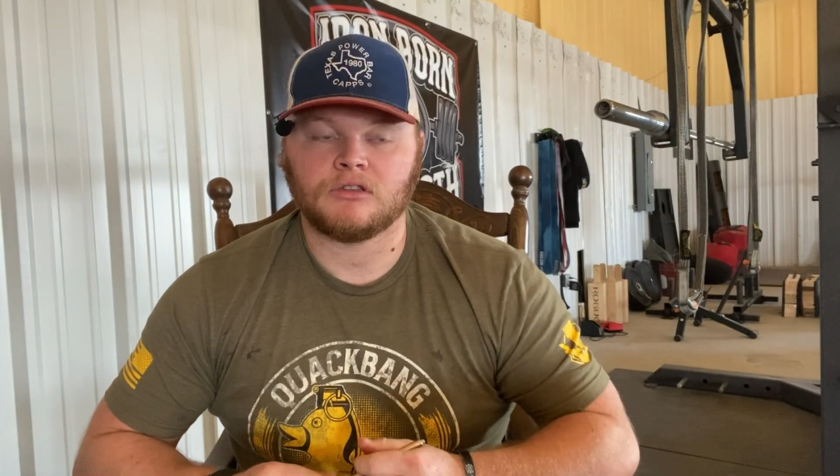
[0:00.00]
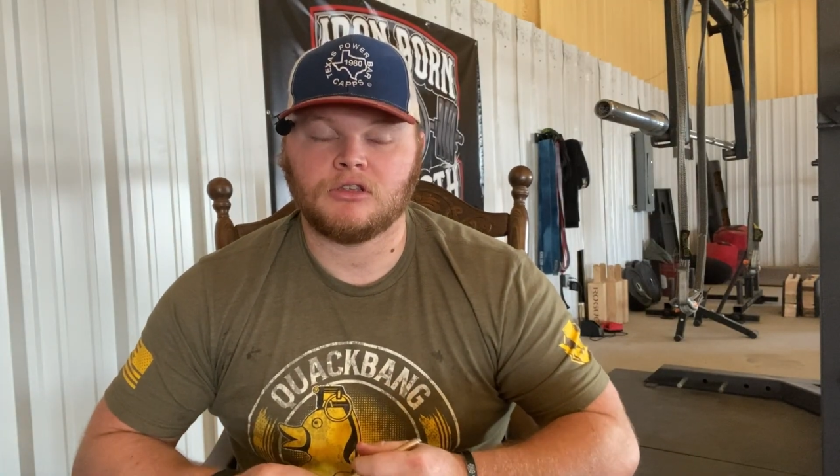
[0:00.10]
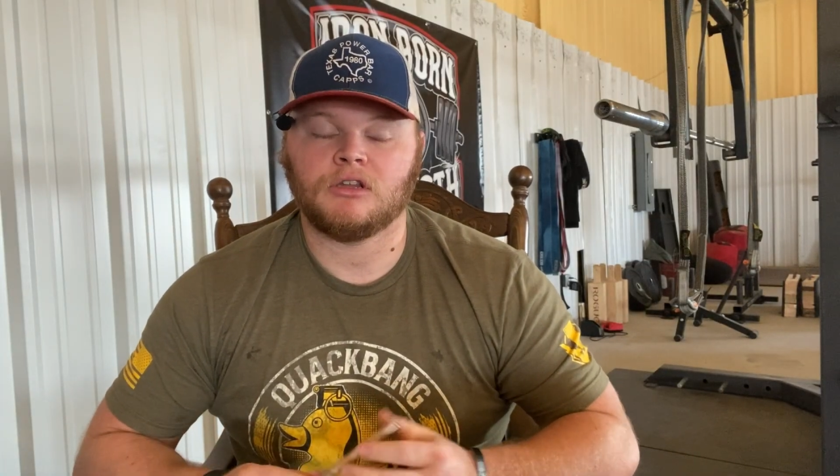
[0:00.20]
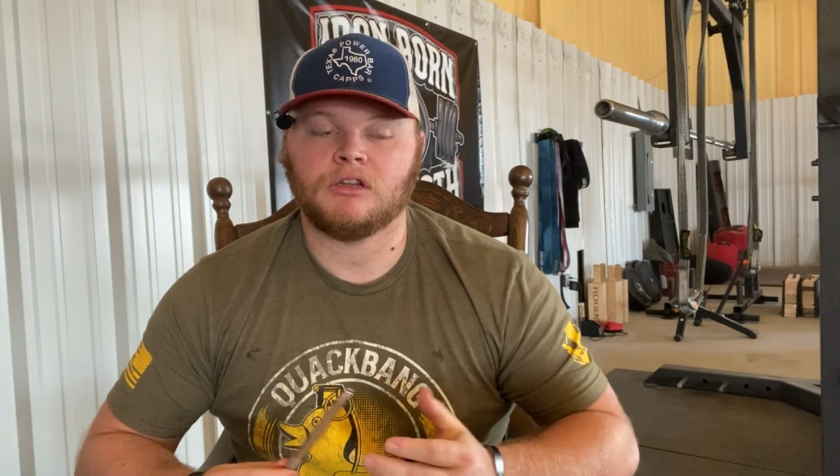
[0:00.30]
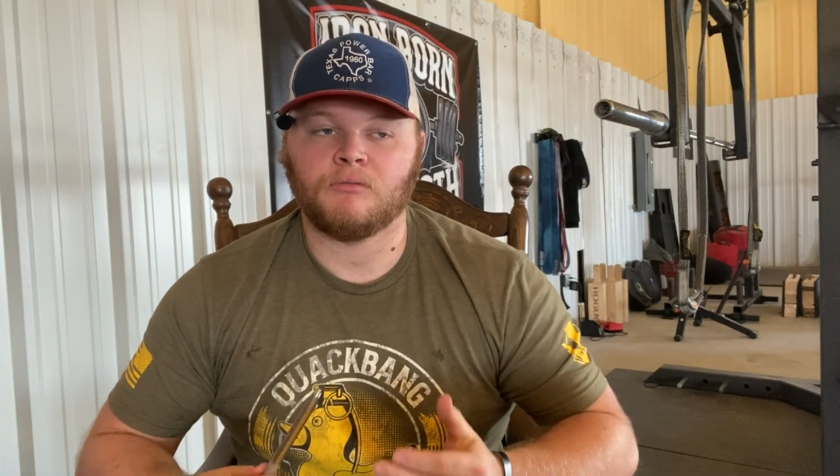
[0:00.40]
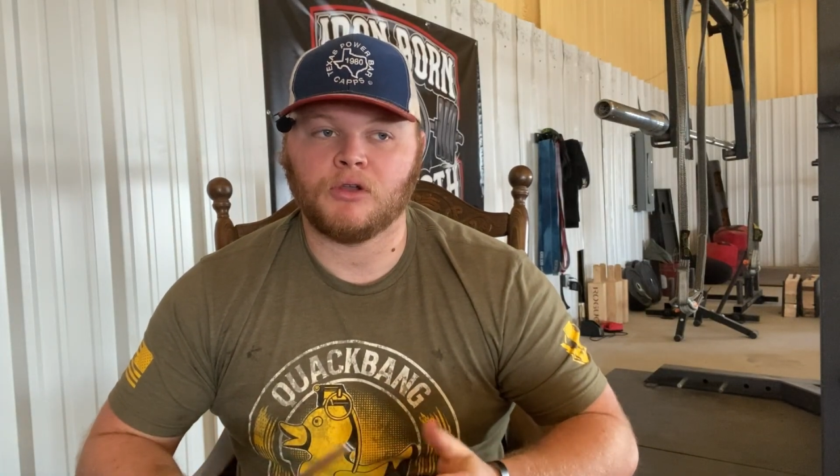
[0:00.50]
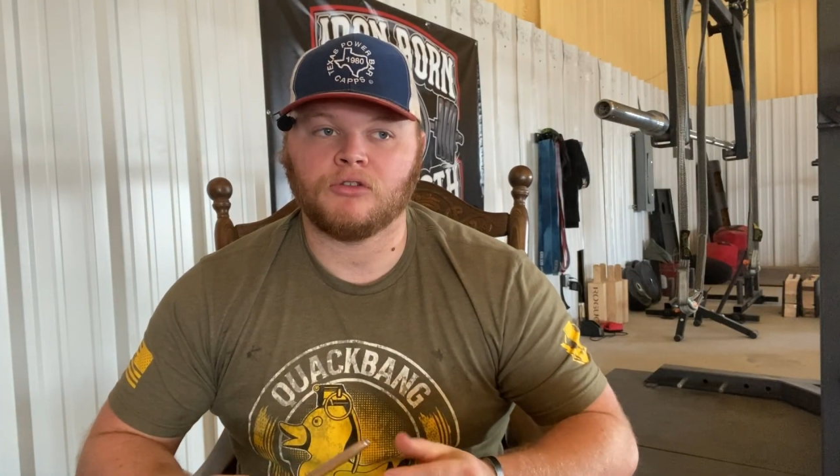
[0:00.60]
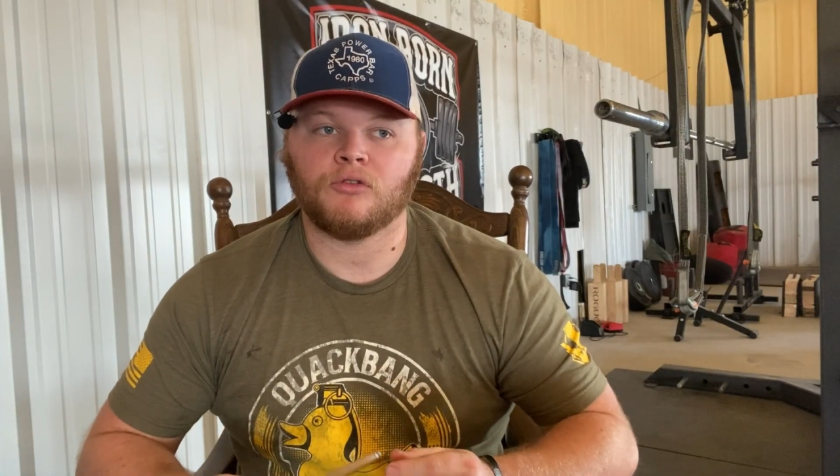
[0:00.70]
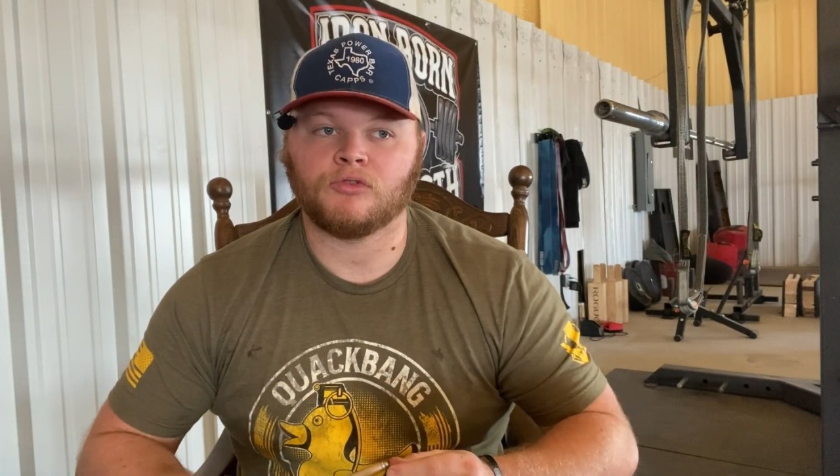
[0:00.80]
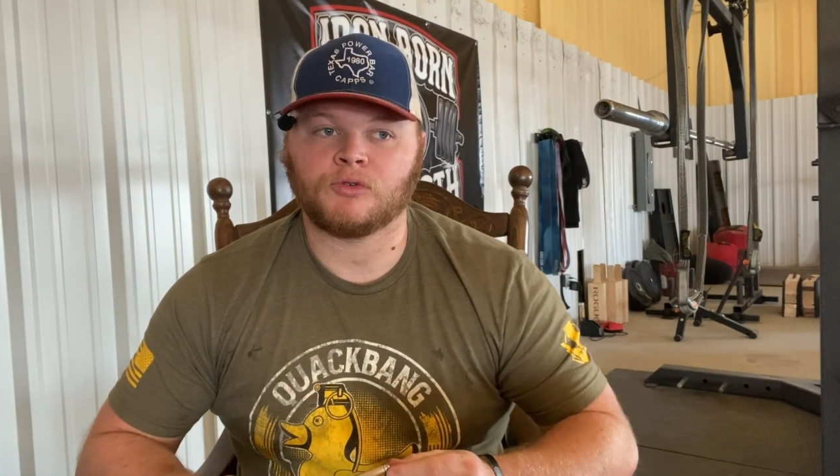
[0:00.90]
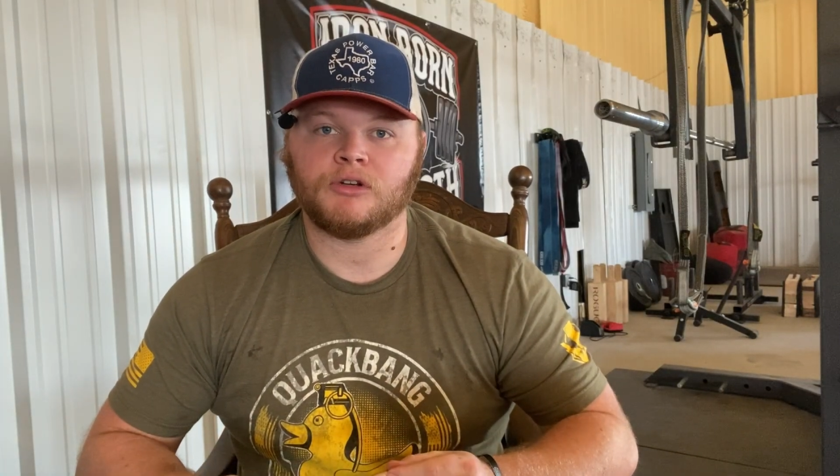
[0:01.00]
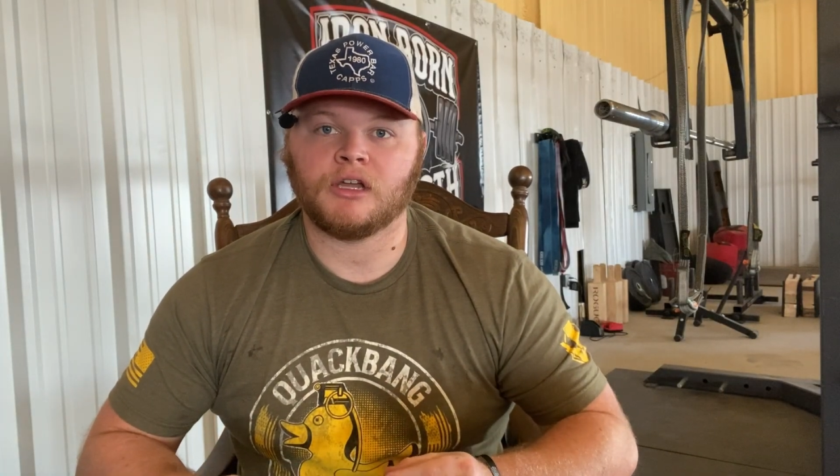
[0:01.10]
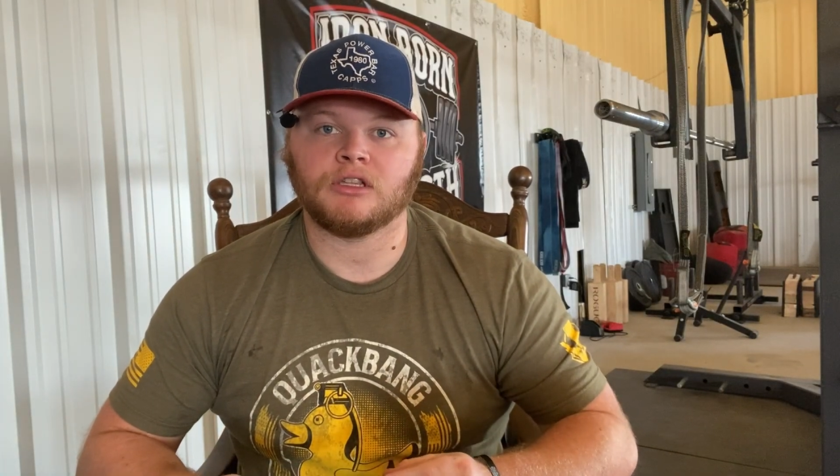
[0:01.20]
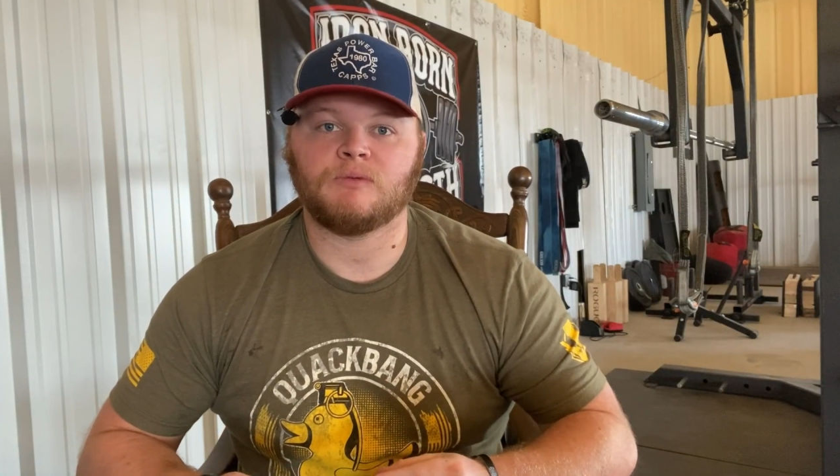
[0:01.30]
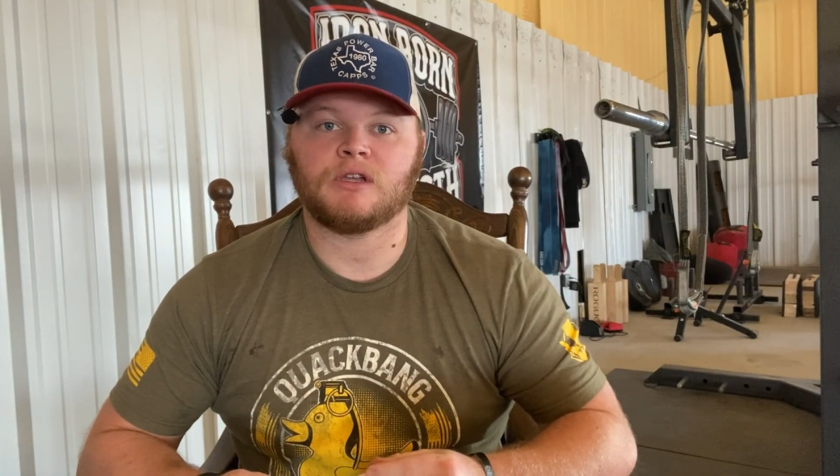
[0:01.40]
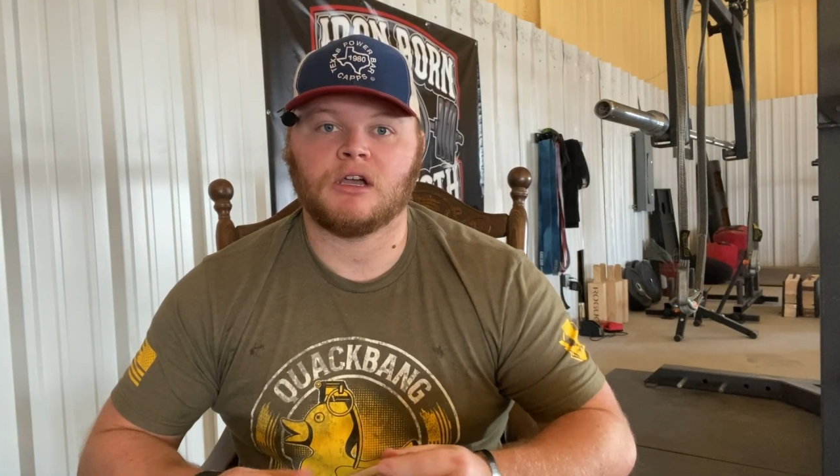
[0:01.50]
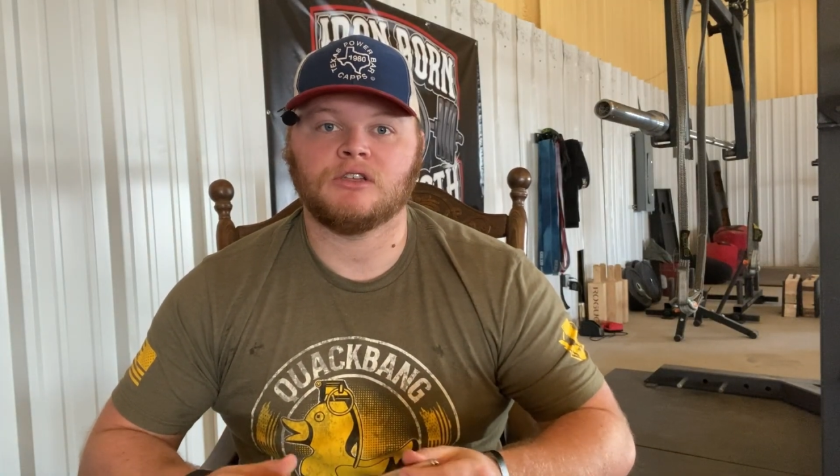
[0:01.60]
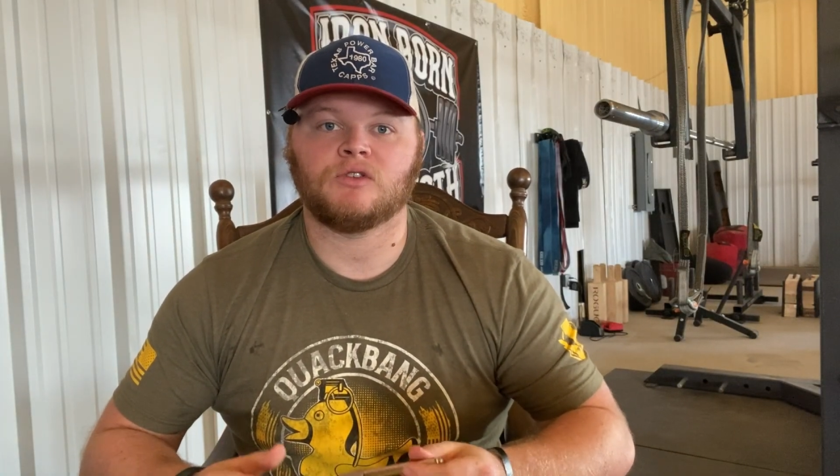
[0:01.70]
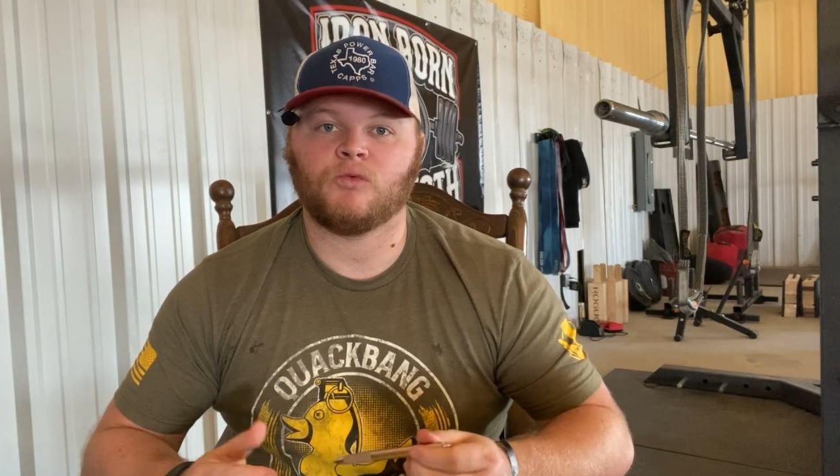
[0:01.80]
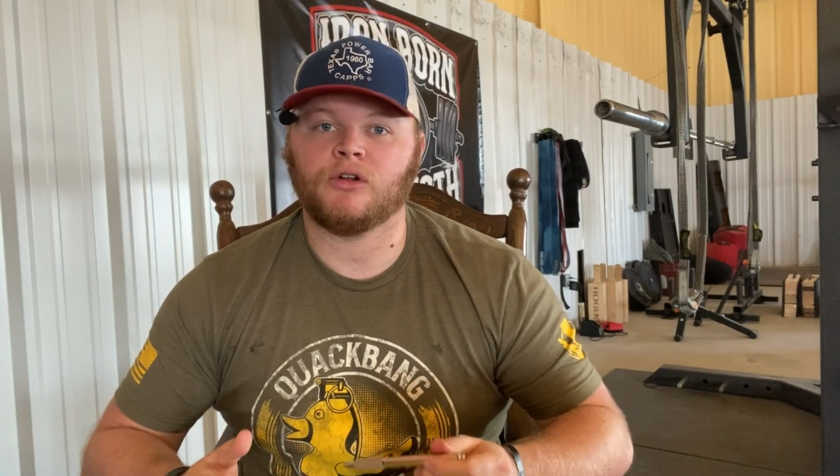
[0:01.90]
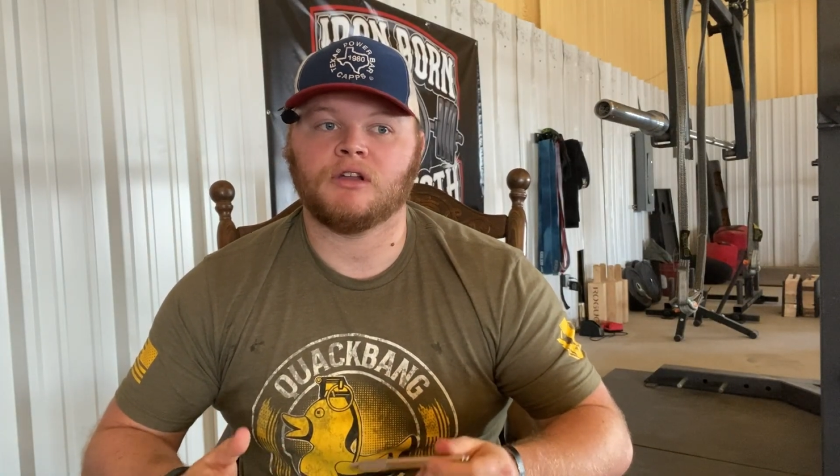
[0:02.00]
You need to build those rear delts because the rear